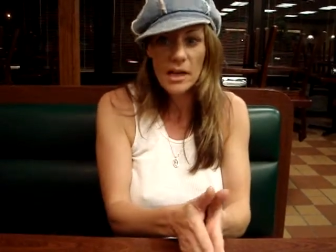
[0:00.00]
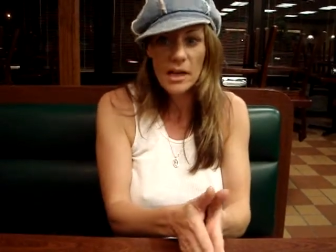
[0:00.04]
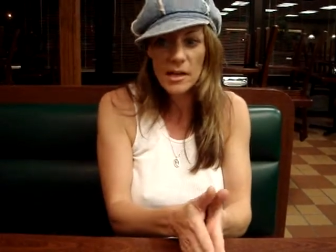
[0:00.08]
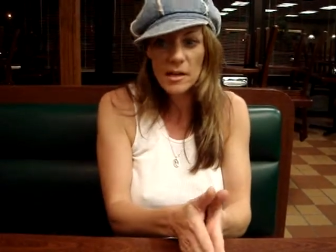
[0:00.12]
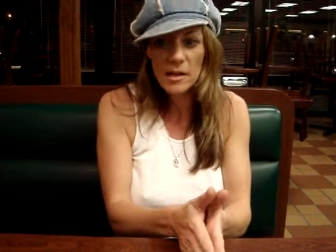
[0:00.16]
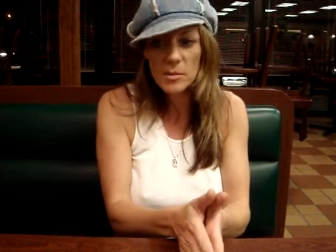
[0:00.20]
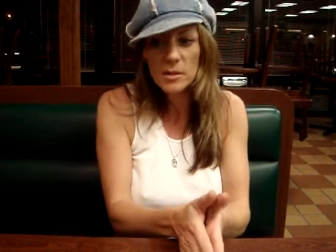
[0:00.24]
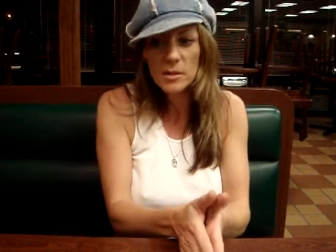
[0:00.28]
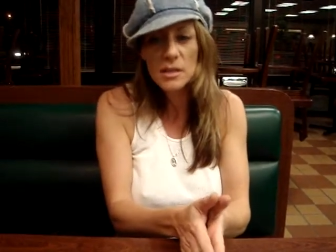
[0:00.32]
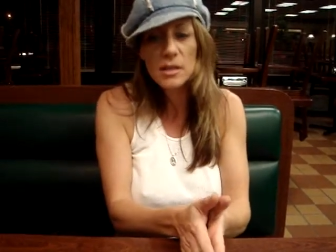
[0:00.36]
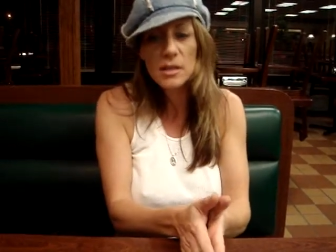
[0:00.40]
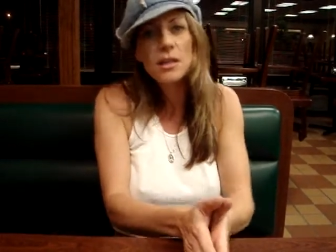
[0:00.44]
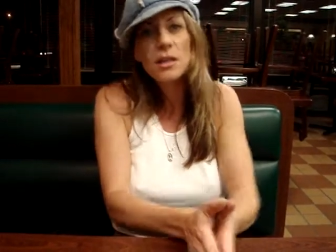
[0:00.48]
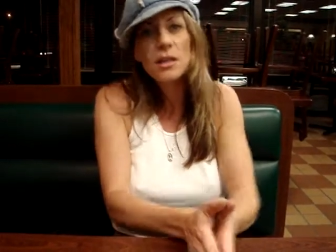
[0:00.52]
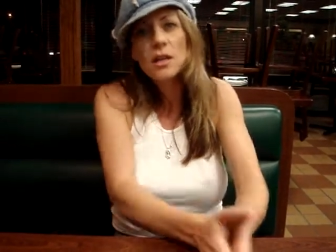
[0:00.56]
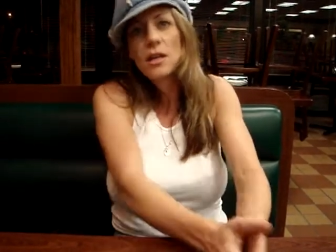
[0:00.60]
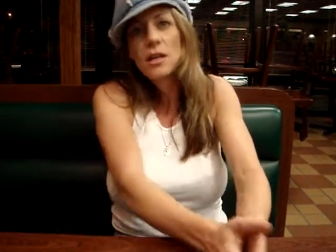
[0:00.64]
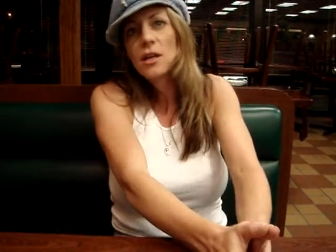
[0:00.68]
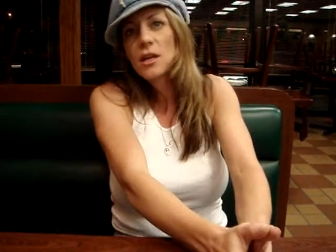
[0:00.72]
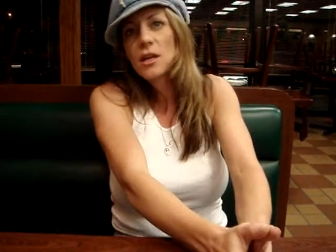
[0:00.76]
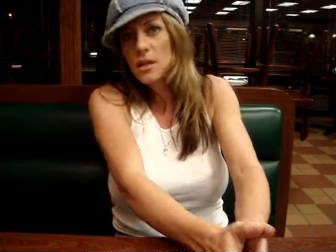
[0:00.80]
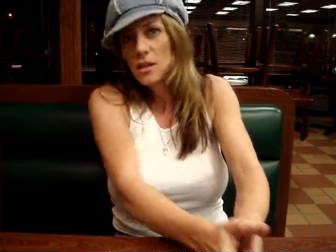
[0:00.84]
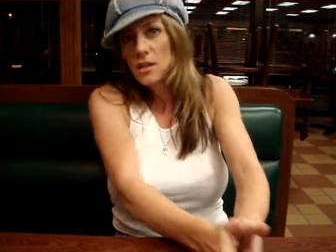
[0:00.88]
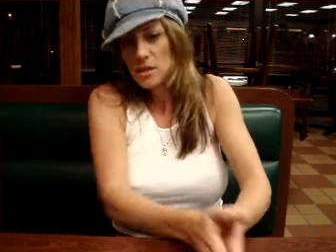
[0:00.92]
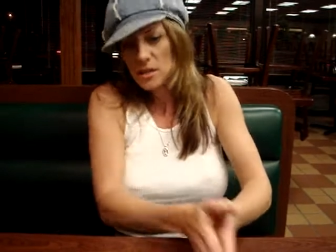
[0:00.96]
had
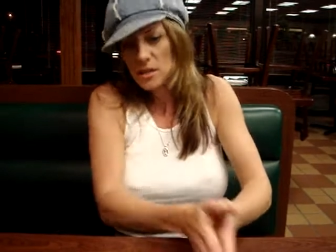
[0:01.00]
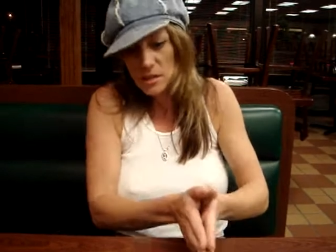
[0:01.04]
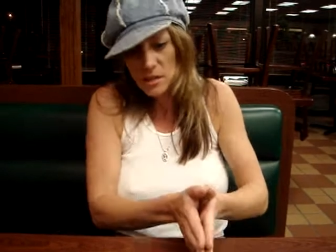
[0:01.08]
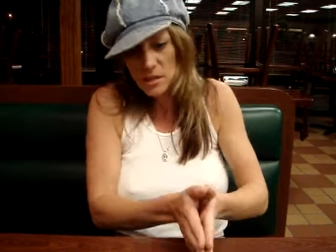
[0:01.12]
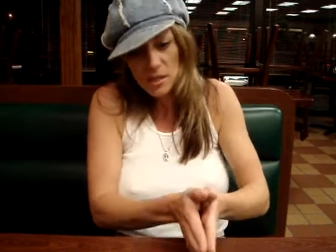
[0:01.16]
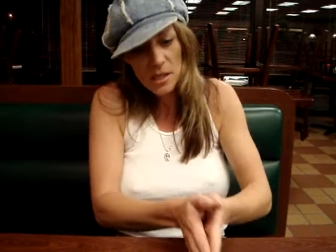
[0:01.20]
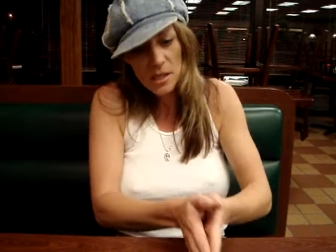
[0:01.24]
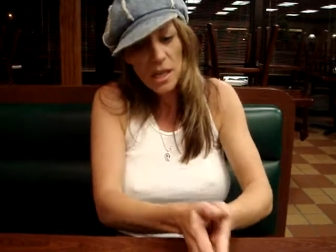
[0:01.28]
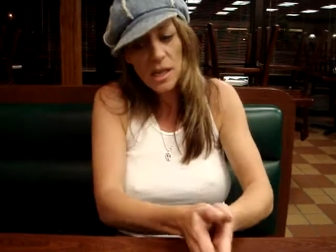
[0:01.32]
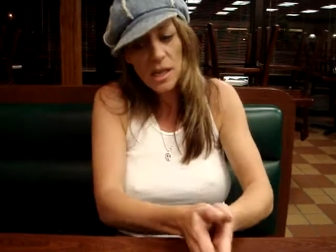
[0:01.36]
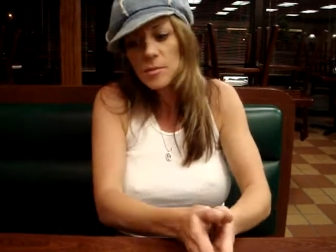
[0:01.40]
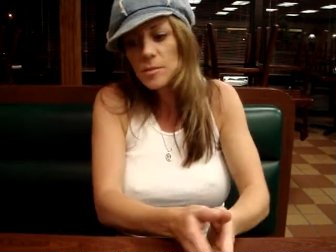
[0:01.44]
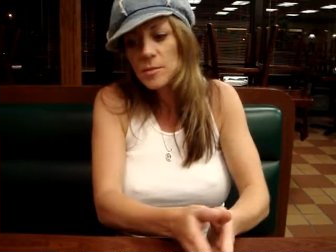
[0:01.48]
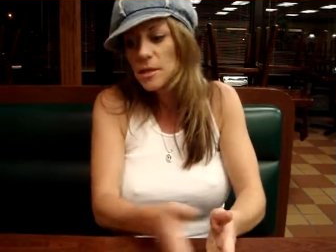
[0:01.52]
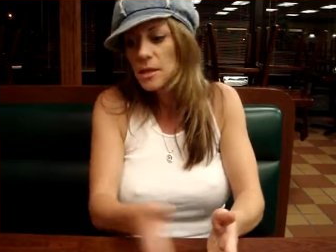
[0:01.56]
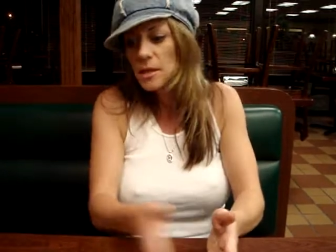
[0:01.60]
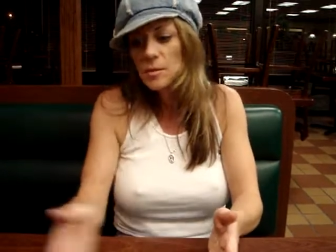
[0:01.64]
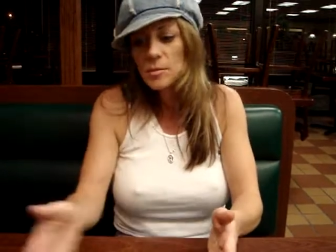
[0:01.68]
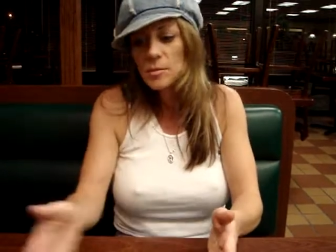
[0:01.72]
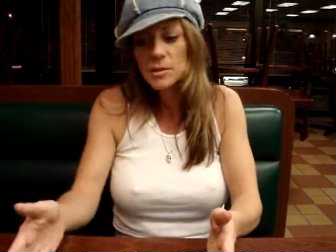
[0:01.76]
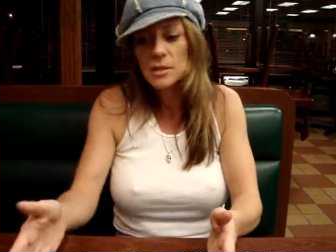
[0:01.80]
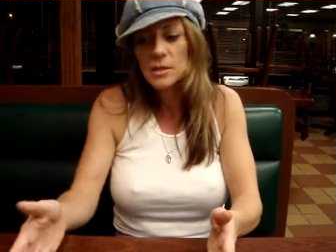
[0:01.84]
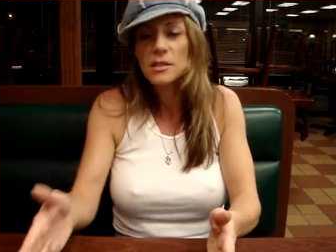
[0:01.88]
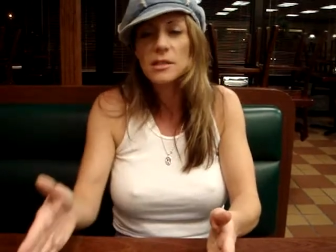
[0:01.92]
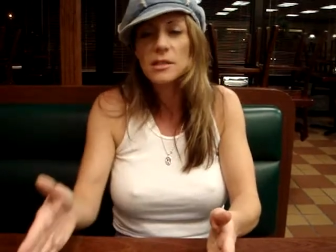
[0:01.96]
to be a
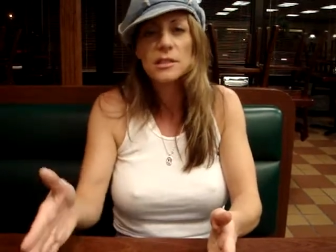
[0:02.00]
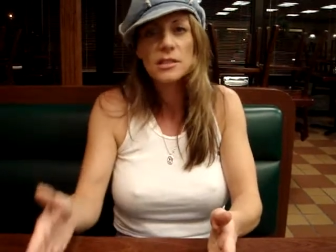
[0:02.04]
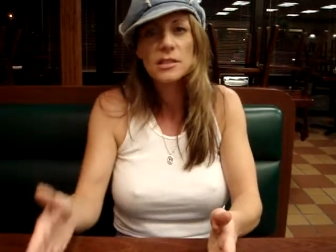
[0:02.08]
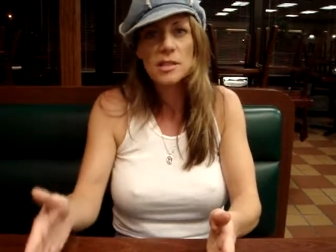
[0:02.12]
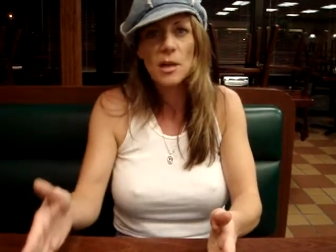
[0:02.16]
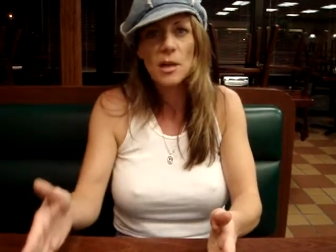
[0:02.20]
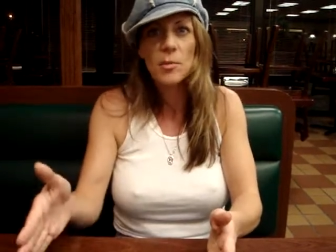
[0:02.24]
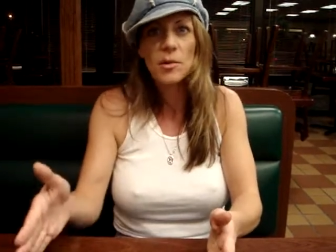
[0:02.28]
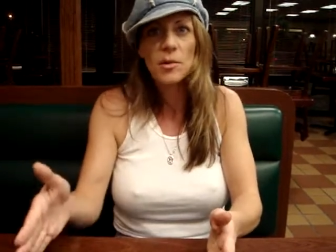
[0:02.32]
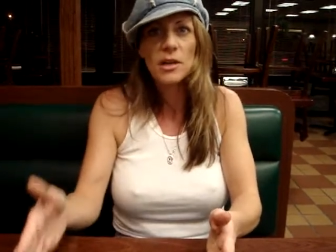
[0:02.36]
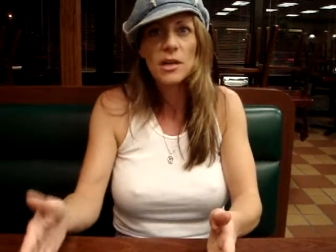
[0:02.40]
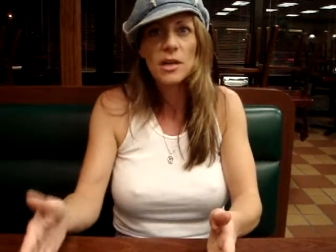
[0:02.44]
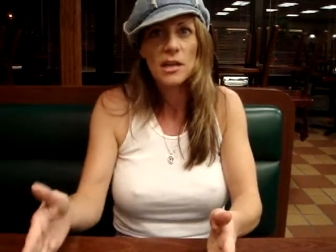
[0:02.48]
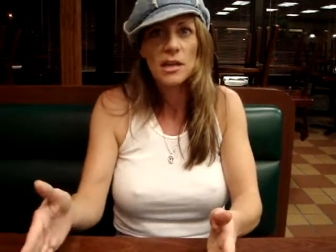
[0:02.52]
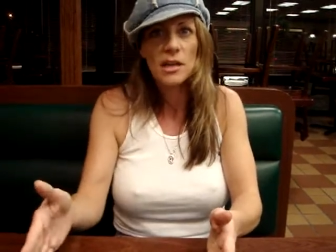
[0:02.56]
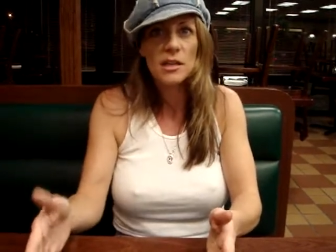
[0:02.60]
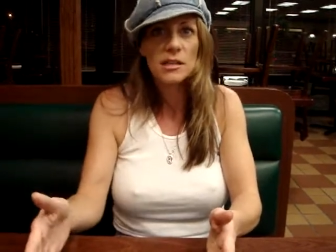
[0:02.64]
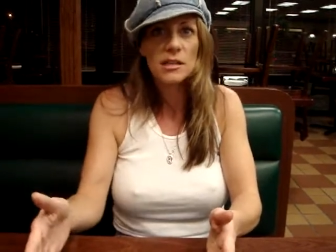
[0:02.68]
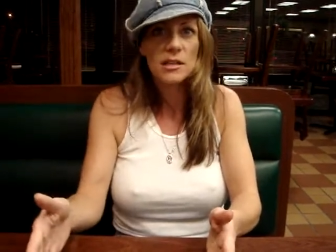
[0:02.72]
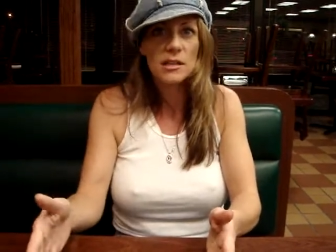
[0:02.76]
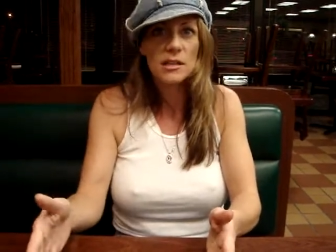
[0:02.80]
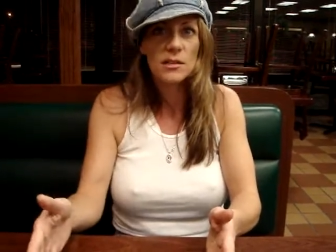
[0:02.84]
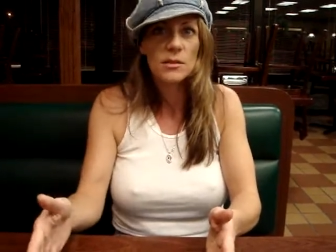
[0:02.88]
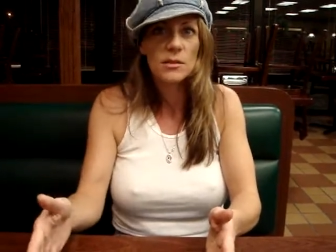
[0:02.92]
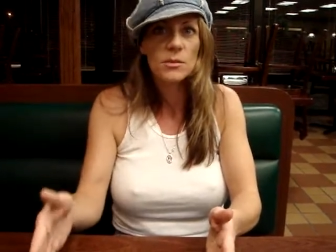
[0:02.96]
completely separate
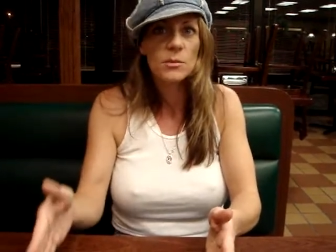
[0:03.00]
entity